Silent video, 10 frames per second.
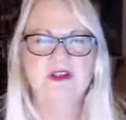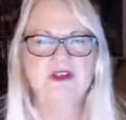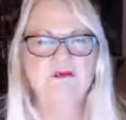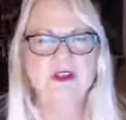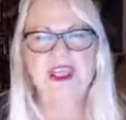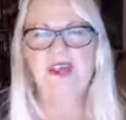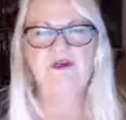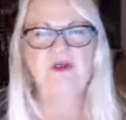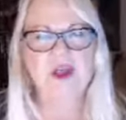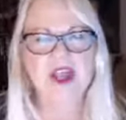making
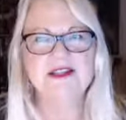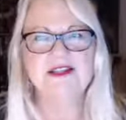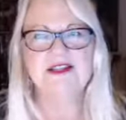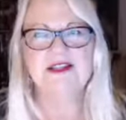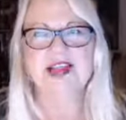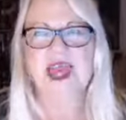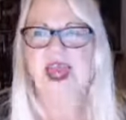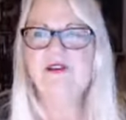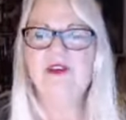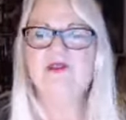friends and
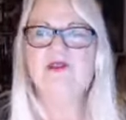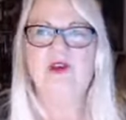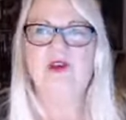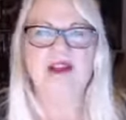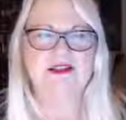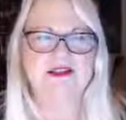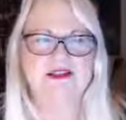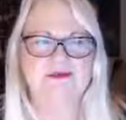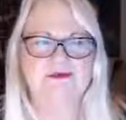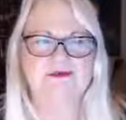having friends.
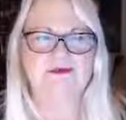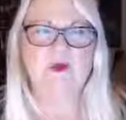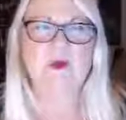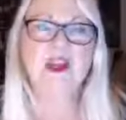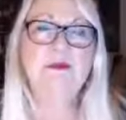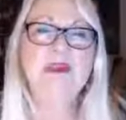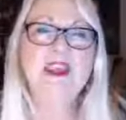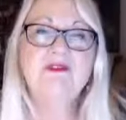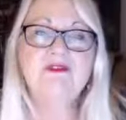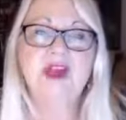We're going to be a
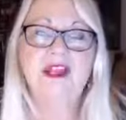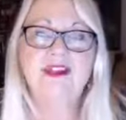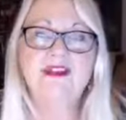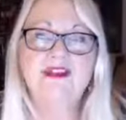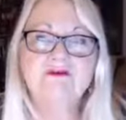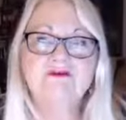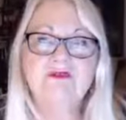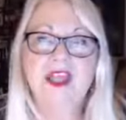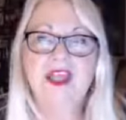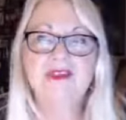friend,
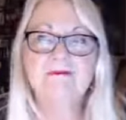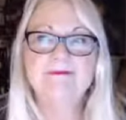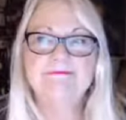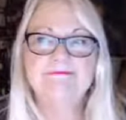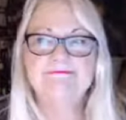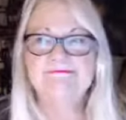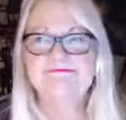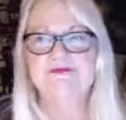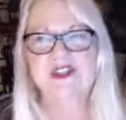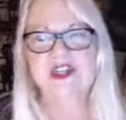right?
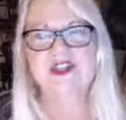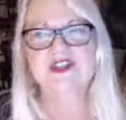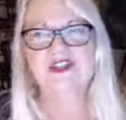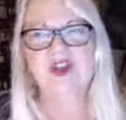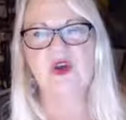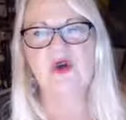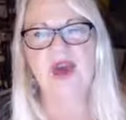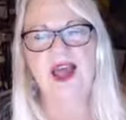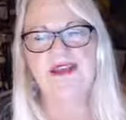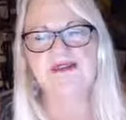
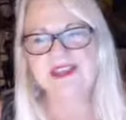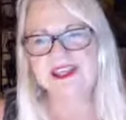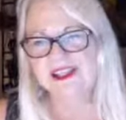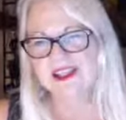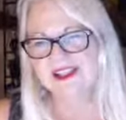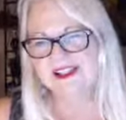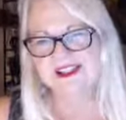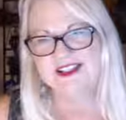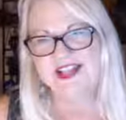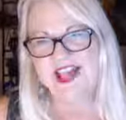So I think
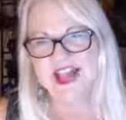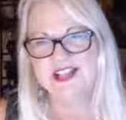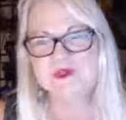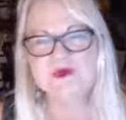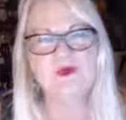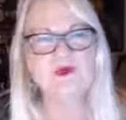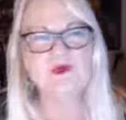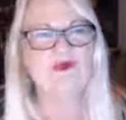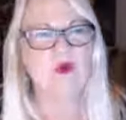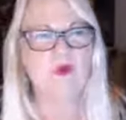as we move
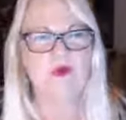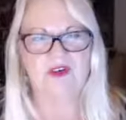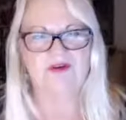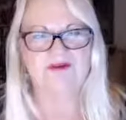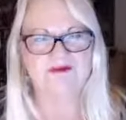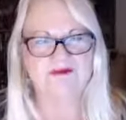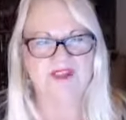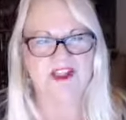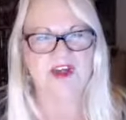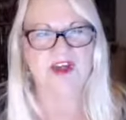forward
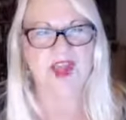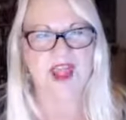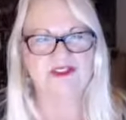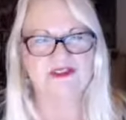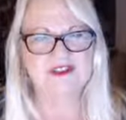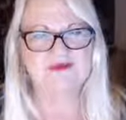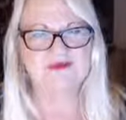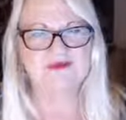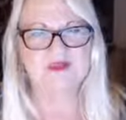in our lives, you